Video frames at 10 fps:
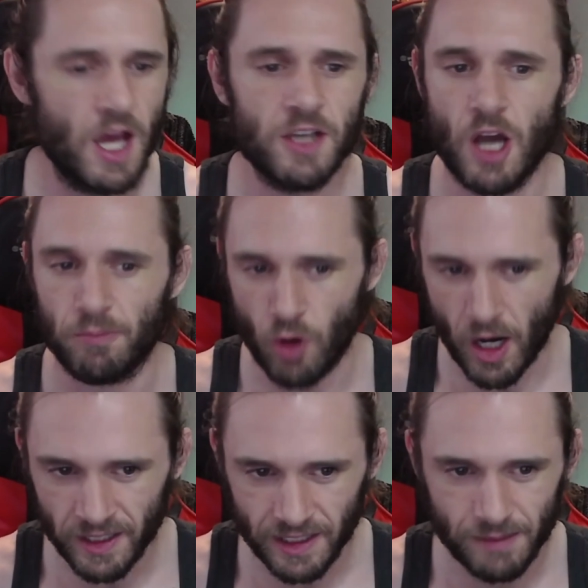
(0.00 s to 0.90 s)
Top
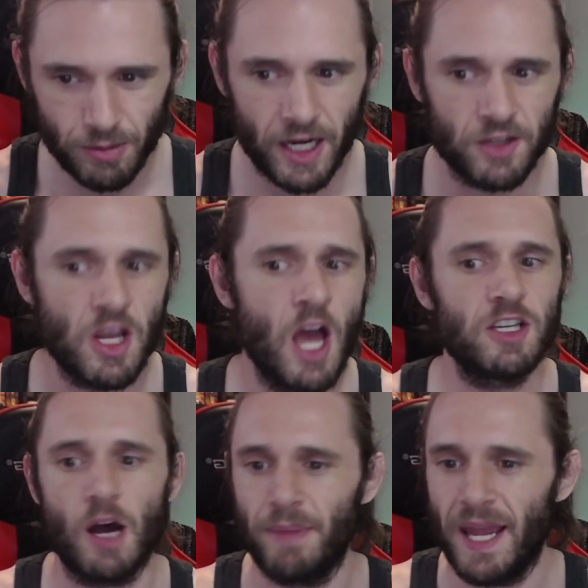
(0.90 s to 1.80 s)
Rocket League players,
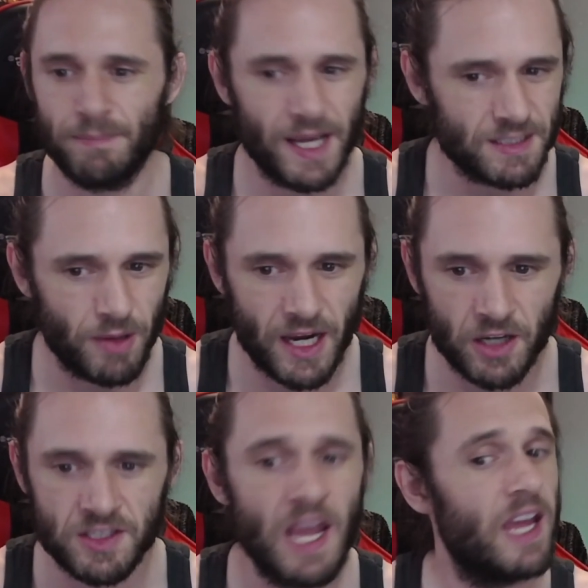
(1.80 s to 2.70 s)
top Apex
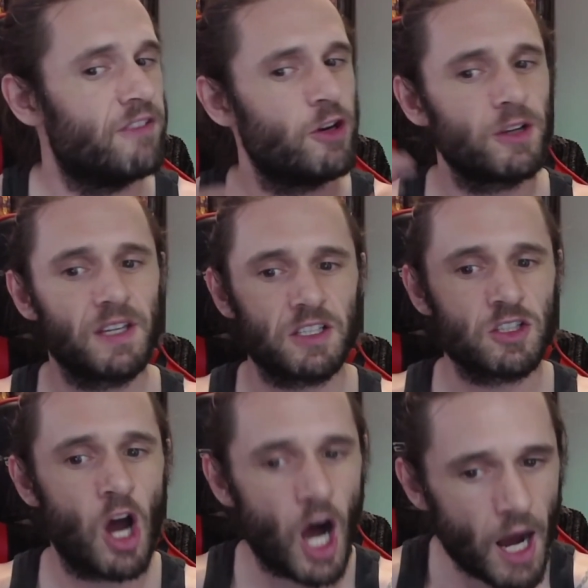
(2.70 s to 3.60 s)
players, if you're at the
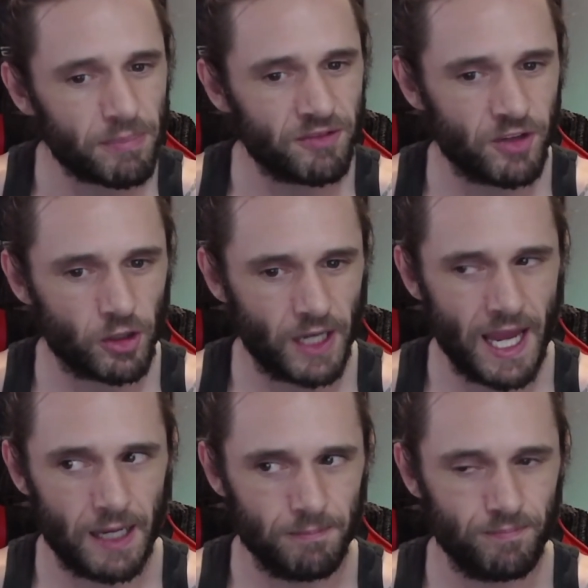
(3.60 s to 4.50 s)
top of your
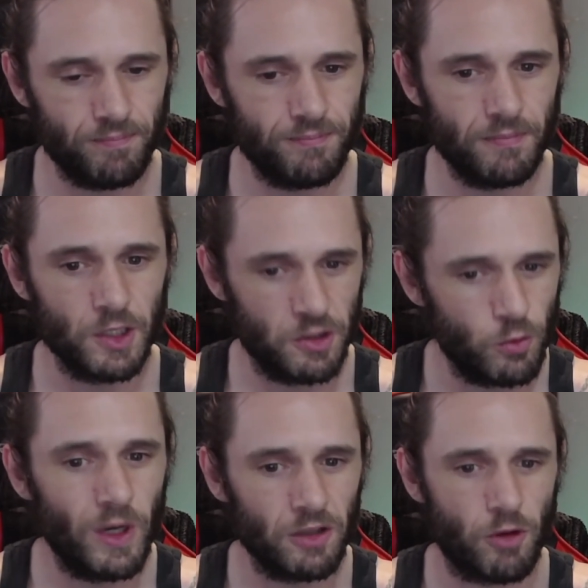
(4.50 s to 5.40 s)
game, you
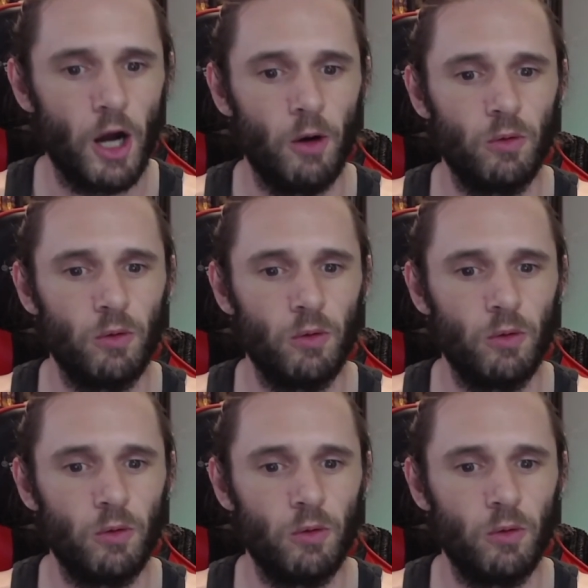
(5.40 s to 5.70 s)
will grow.